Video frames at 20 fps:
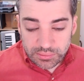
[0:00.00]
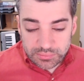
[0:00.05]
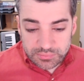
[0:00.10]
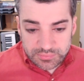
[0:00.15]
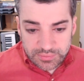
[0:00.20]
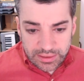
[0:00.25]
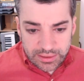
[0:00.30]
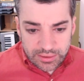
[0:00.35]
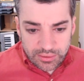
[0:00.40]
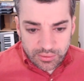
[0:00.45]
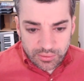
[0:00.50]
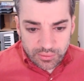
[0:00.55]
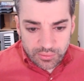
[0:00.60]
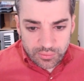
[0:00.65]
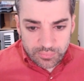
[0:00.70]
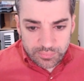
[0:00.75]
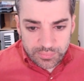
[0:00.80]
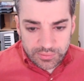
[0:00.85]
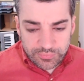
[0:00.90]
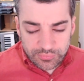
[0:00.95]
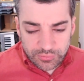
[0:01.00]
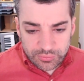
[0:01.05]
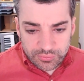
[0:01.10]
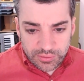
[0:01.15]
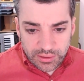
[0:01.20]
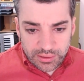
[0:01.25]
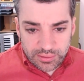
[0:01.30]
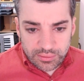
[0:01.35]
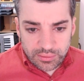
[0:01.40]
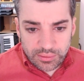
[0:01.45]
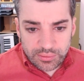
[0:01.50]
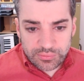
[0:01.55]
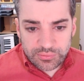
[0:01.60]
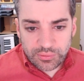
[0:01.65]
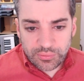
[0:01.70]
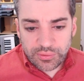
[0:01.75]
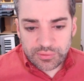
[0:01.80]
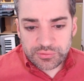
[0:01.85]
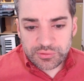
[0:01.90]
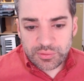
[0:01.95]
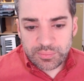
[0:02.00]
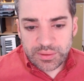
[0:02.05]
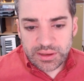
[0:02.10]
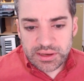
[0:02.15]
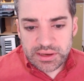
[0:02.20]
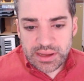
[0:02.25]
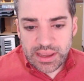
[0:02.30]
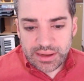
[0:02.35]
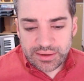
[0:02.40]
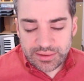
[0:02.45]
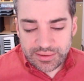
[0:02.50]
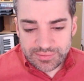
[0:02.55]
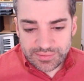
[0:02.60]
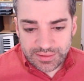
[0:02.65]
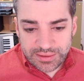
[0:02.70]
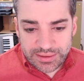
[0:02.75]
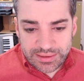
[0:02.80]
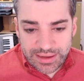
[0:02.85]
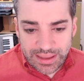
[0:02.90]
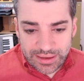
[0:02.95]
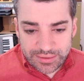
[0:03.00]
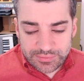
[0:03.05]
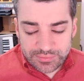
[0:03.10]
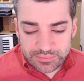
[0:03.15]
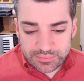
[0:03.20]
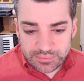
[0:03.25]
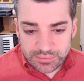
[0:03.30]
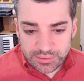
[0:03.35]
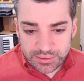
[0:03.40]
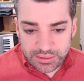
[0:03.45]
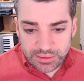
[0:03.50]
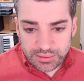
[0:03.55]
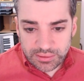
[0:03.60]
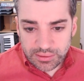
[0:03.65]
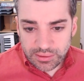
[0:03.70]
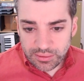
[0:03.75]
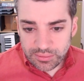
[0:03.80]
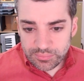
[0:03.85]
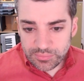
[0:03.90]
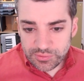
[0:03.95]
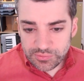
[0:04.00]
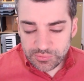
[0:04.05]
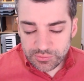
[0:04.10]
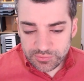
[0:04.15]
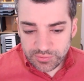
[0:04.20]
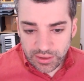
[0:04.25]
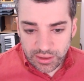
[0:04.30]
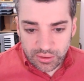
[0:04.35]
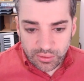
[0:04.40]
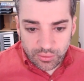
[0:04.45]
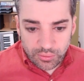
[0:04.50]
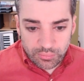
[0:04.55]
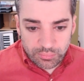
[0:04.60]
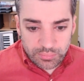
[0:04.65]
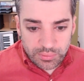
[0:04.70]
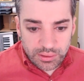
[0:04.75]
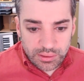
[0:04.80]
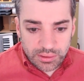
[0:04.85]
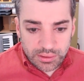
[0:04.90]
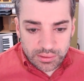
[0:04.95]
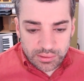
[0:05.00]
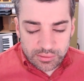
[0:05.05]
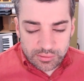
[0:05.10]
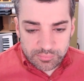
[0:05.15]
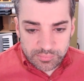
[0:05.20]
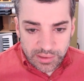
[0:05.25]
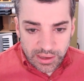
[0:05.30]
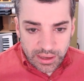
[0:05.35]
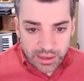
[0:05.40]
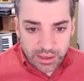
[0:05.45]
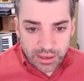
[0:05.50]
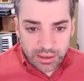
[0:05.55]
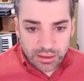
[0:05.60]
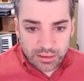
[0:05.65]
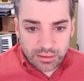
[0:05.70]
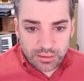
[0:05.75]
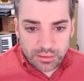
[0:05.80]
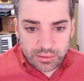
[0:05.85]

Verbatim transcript: Take home, if you take, so this could be net as in net income. It's your take home pay.